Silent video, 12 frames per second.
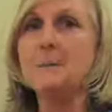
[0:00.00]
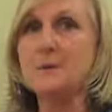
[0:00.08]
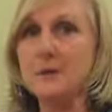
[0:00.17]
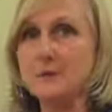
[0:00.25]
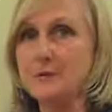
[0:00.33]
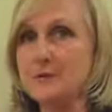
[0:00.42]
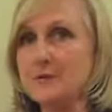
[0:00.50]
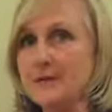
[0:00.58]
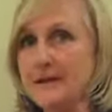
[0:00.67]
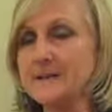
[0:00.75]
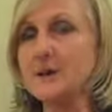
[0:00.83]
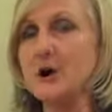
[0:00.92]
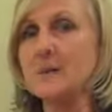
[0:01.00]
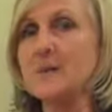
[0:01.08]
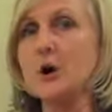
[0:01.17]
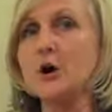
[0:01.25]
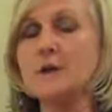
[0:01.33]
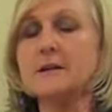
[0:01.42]
people that
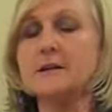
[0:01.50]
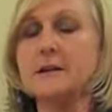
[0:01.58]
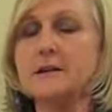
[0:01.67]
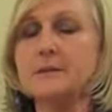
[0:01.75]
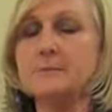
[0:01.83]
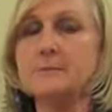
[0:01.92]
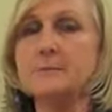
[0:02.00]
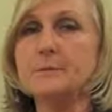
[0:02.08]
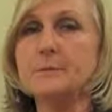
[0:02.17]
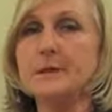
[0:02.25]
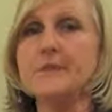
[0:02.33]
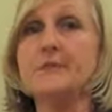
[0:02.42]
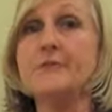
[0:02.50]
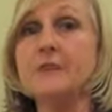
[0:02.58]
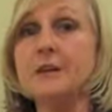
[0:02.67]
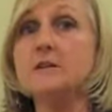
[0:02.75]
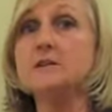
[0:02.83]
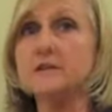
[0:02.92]
are in the
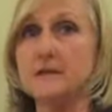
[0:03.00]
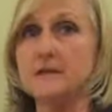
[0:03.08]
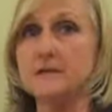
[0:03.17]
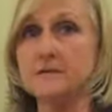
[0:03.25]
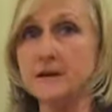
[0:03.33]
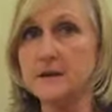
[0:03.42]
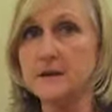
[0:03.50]
field of